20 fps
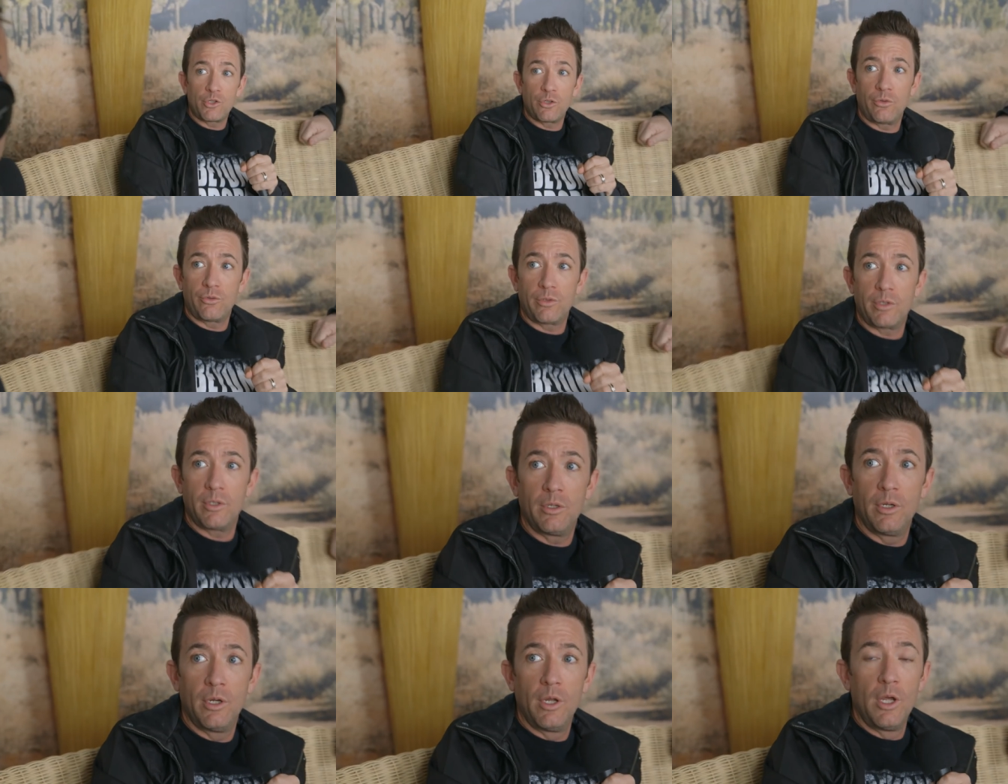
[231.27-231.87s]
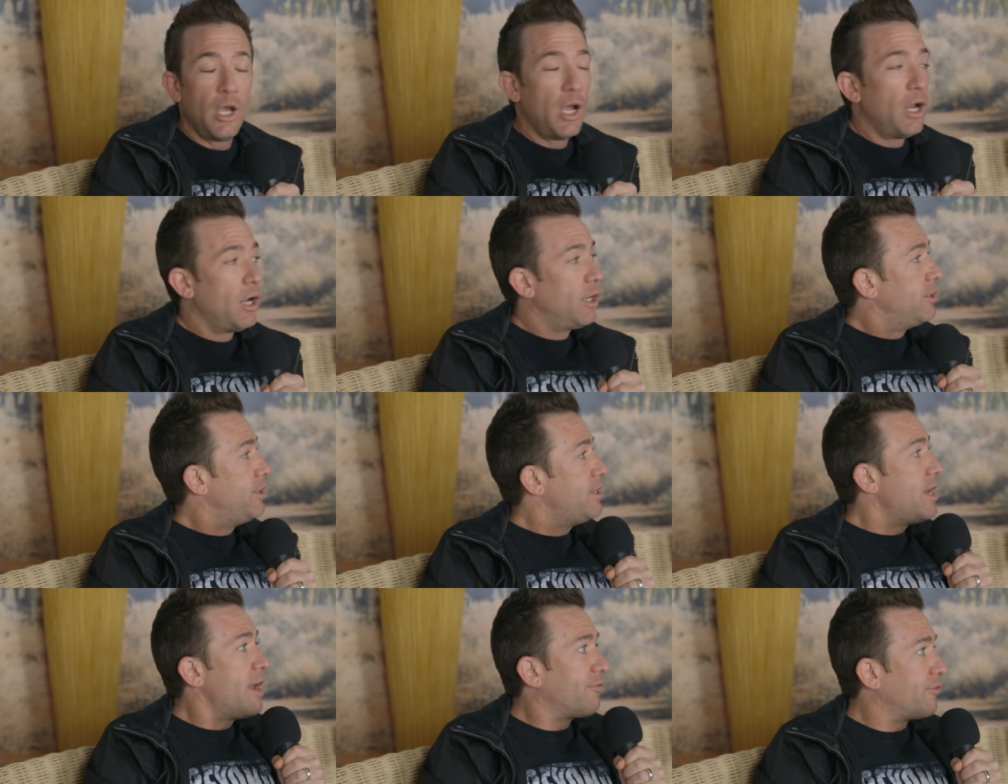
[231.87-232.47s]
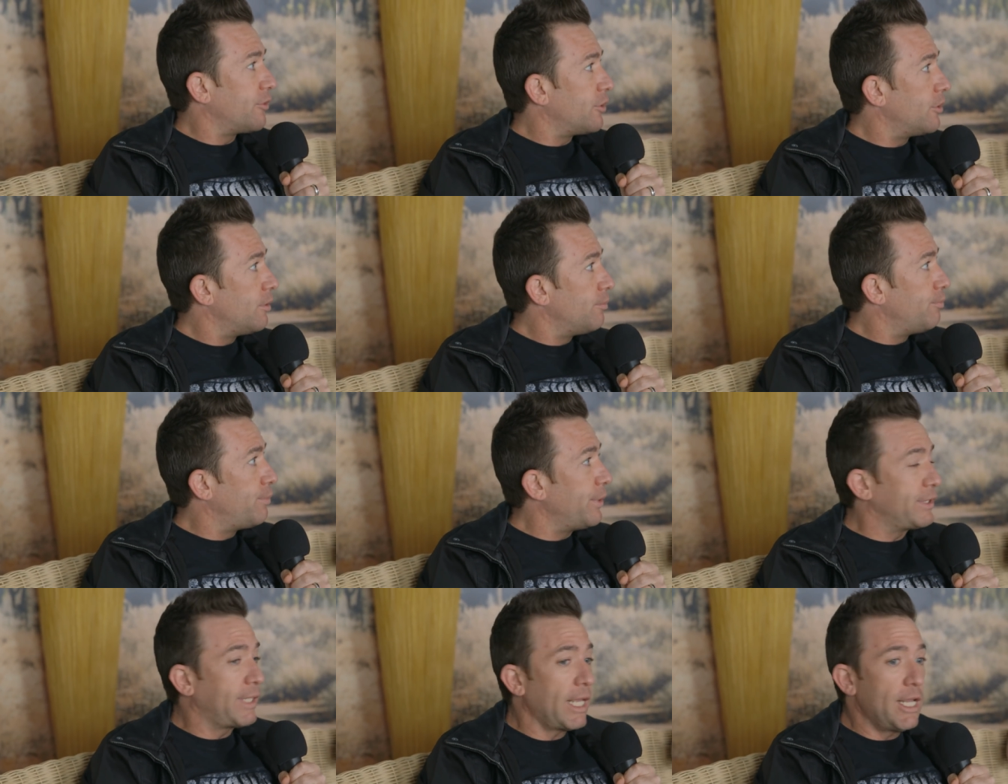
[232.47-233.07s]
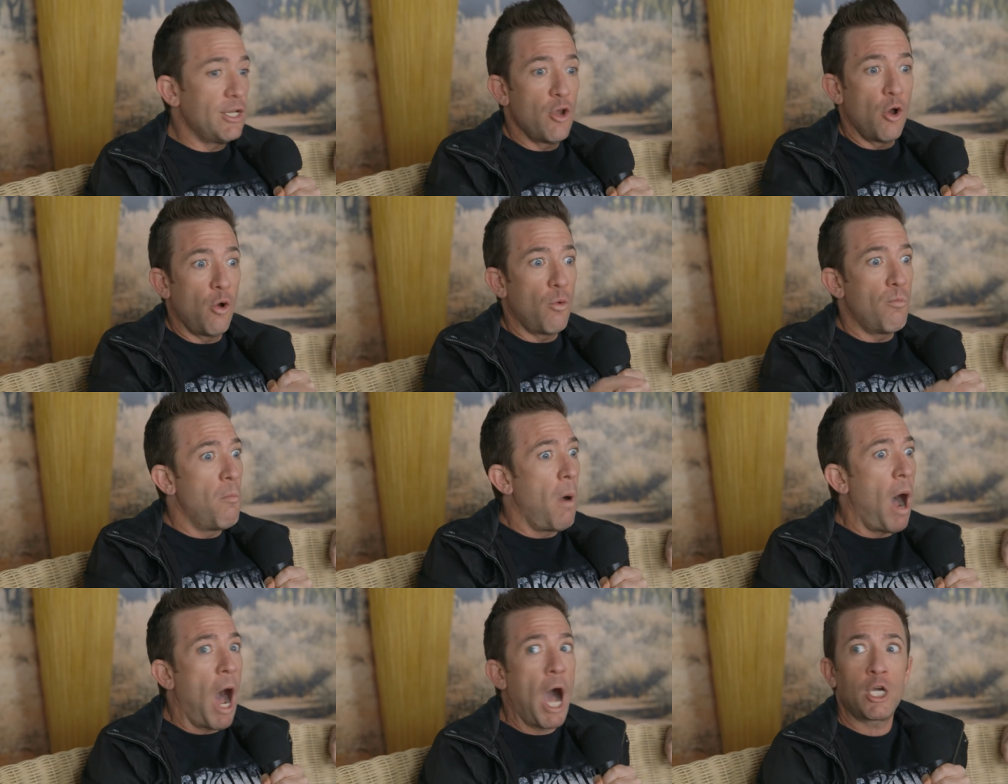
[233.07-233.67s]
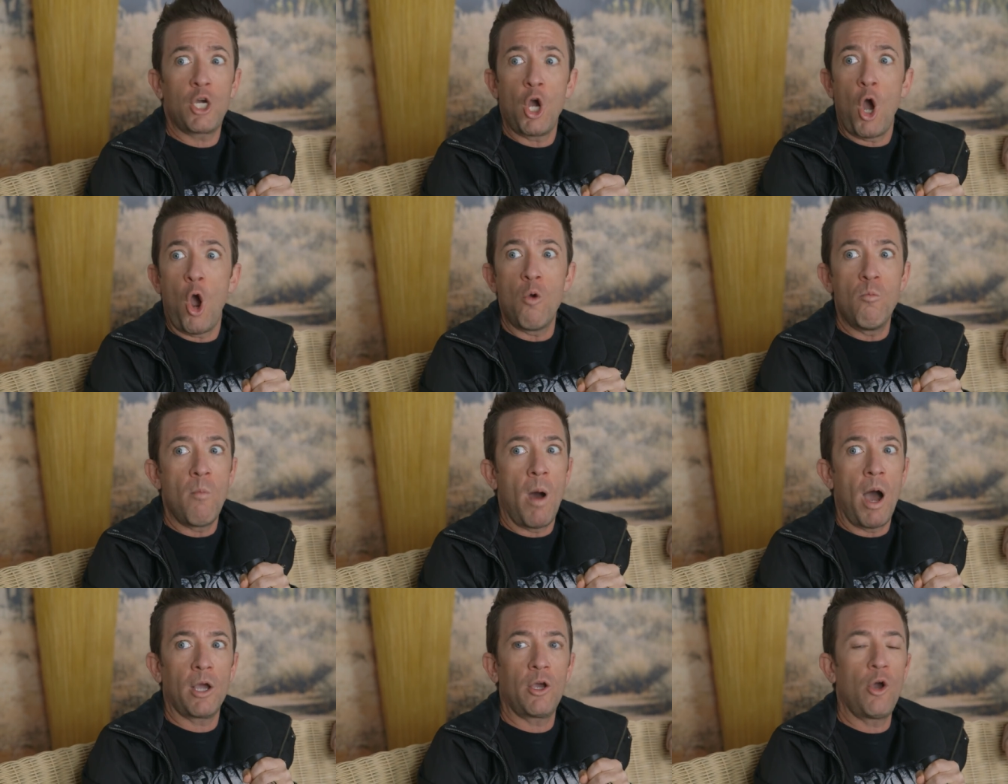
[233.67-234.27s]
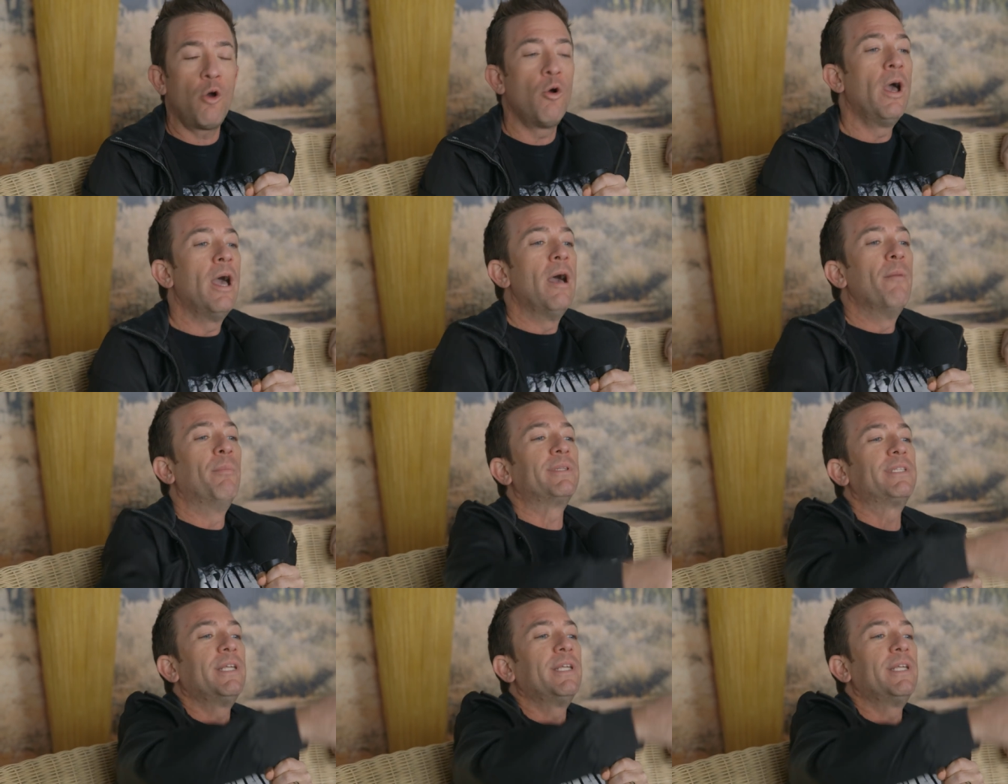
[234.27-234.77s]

children mm. never but yeah. they know mako mako wow.